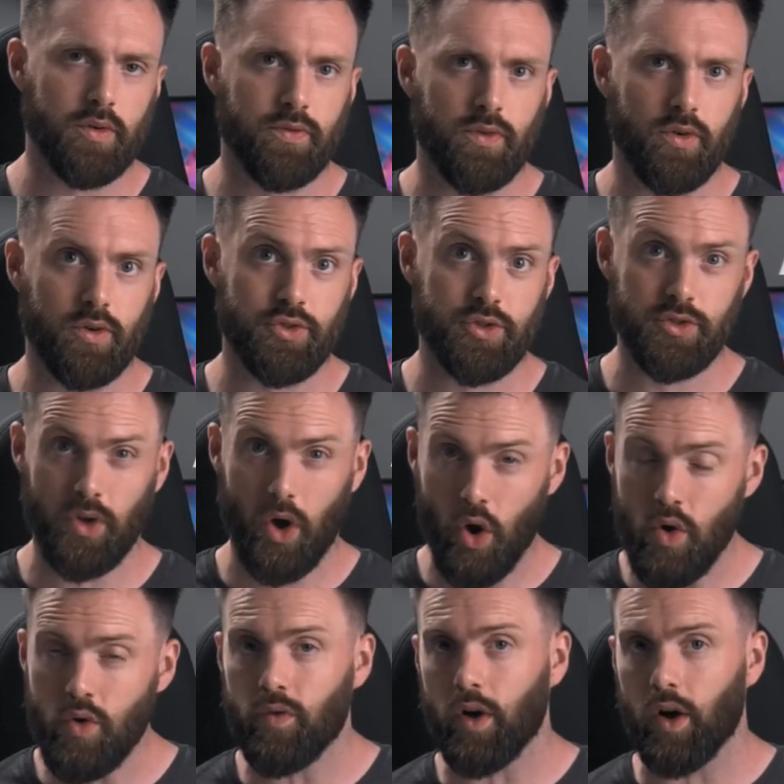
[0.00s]
for just
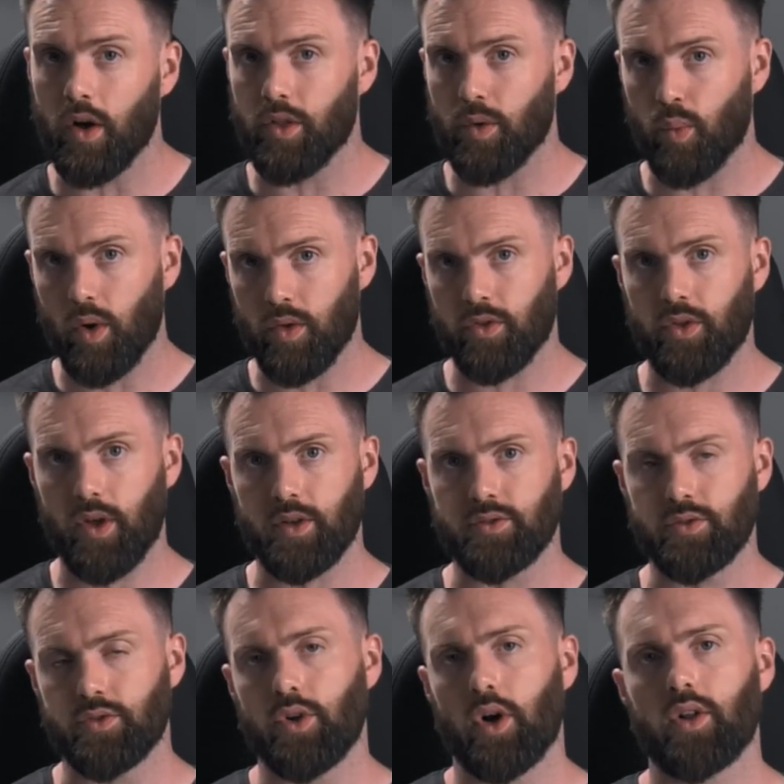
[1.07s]
over the
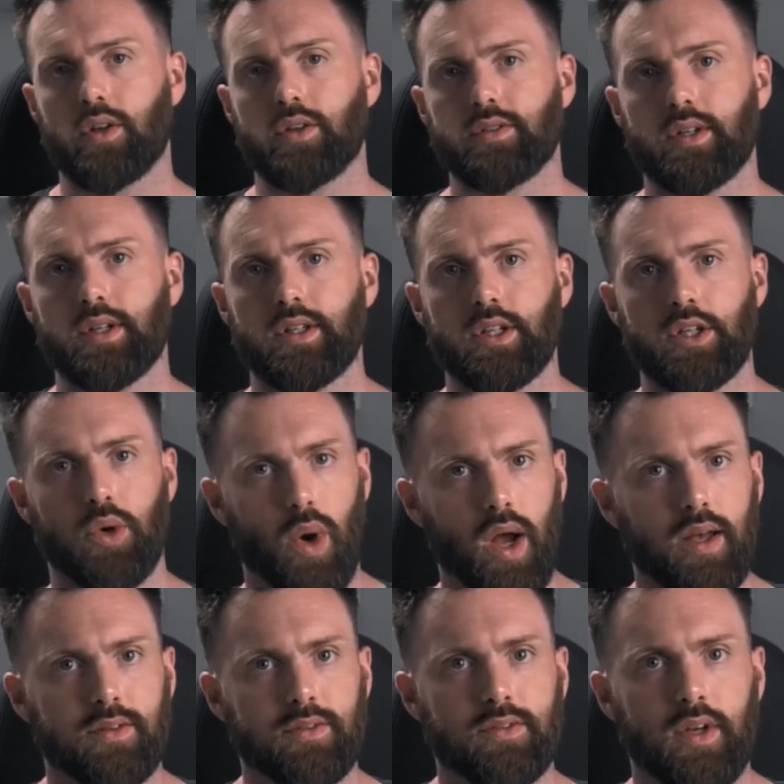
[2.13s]
$1,000 in the
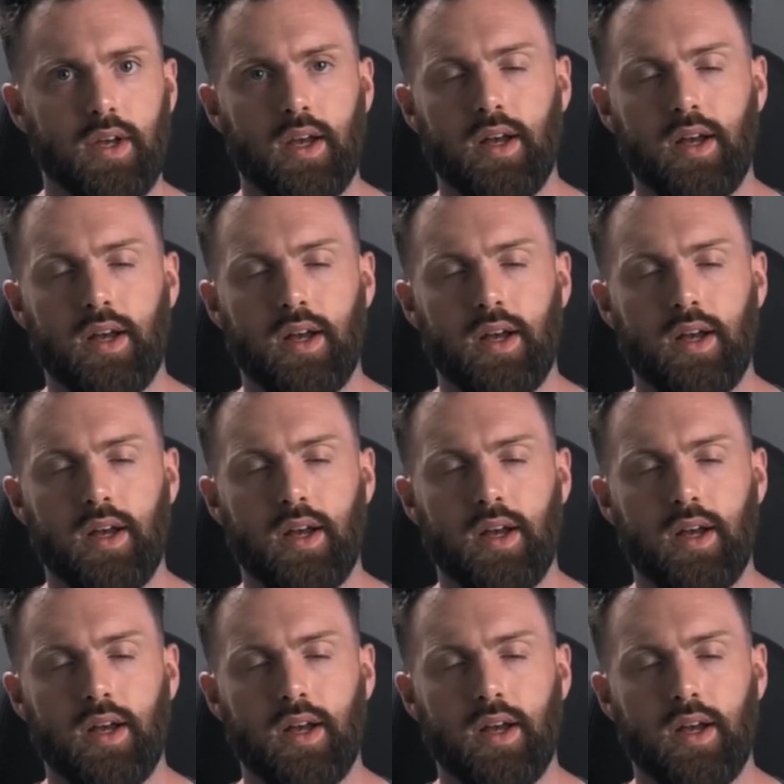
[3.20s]
US,